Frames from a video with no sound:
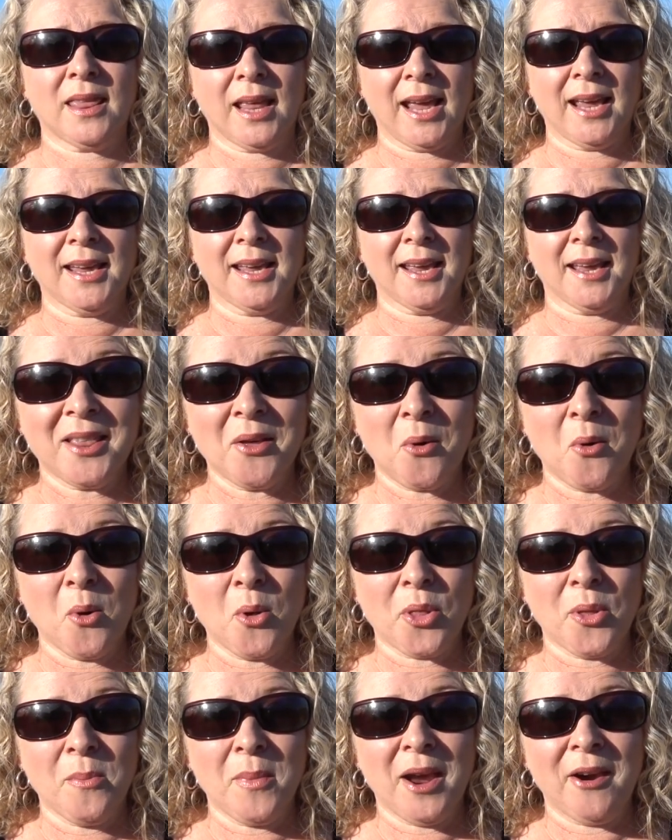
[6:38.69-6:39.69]
thanking the
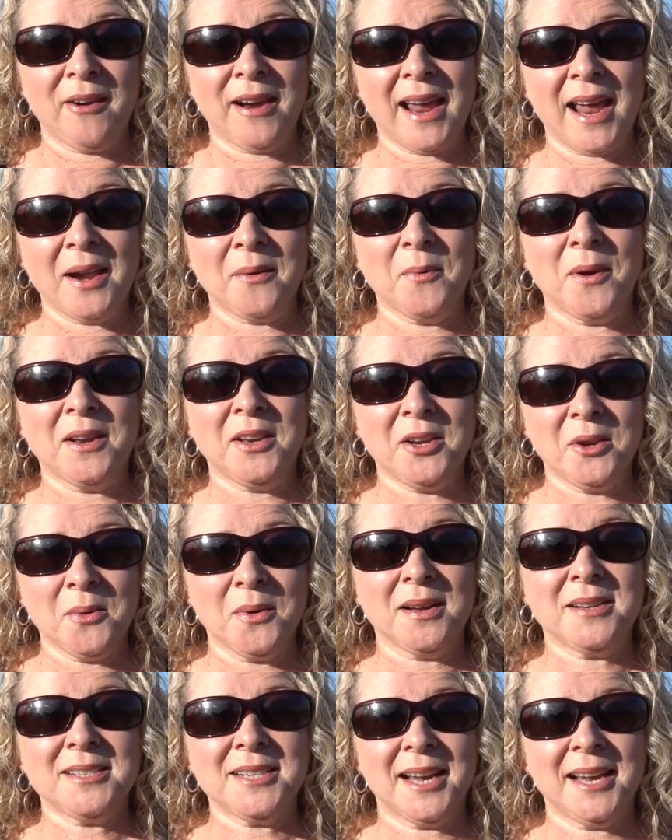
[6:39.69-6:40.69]
author Marianne when
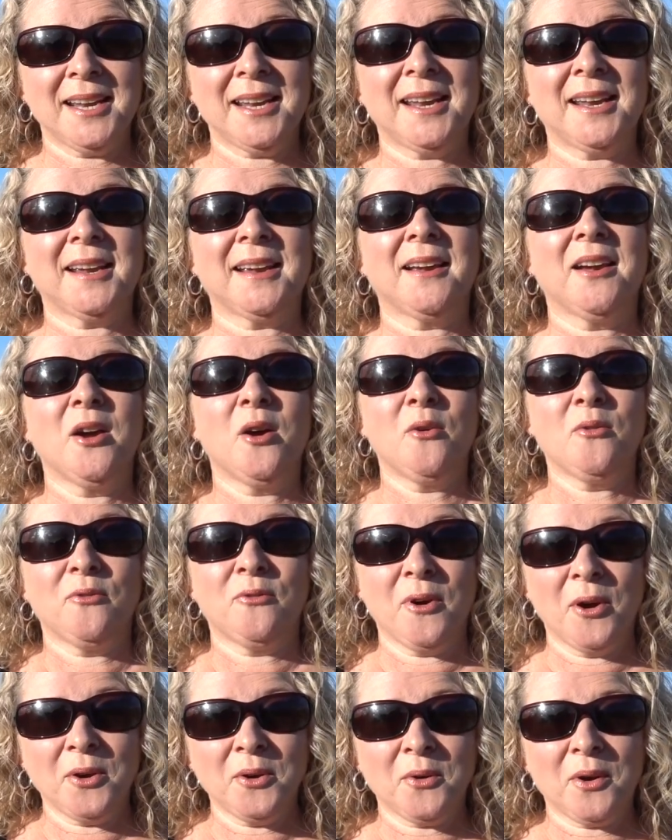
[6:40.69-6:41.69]
you are taking
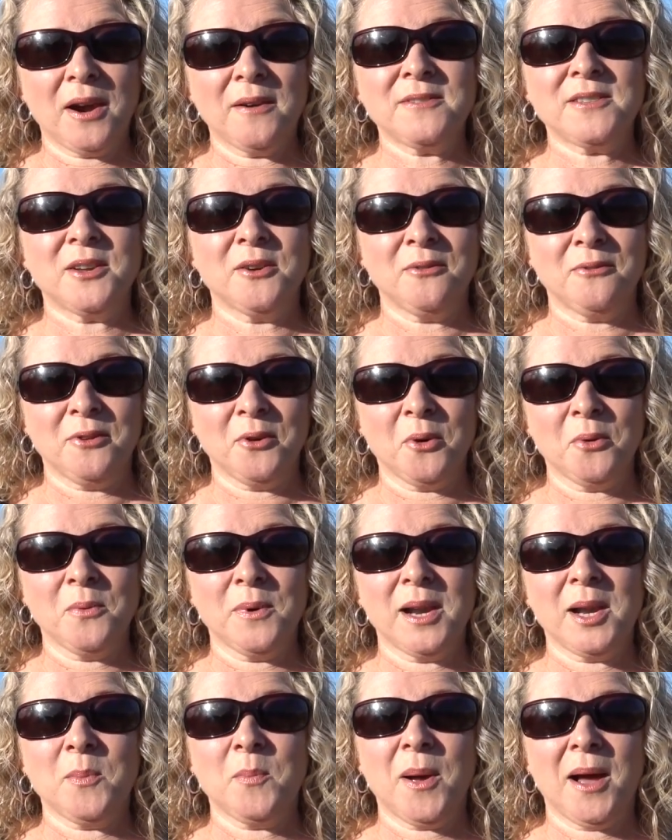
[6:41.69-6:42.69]
photographs of your
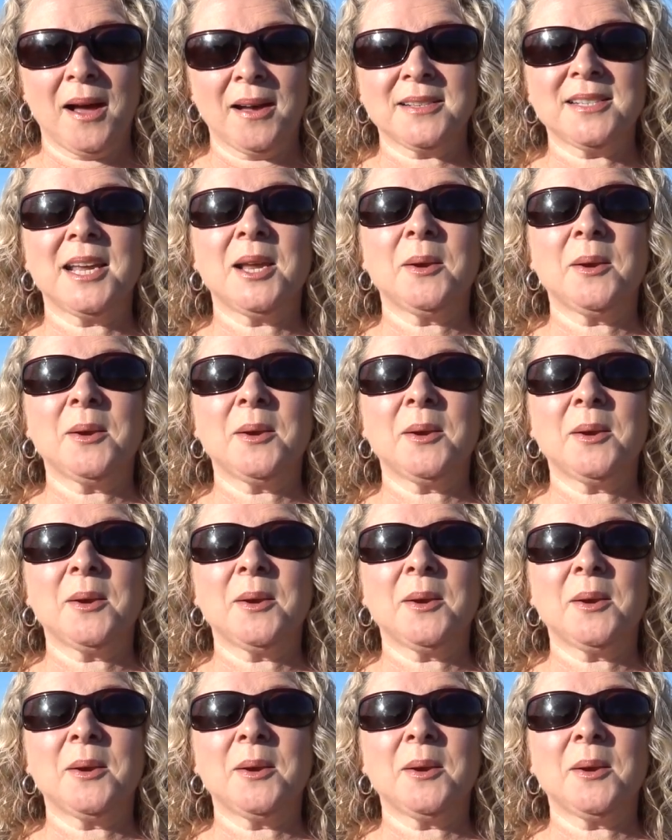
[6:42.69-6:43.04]
rig parked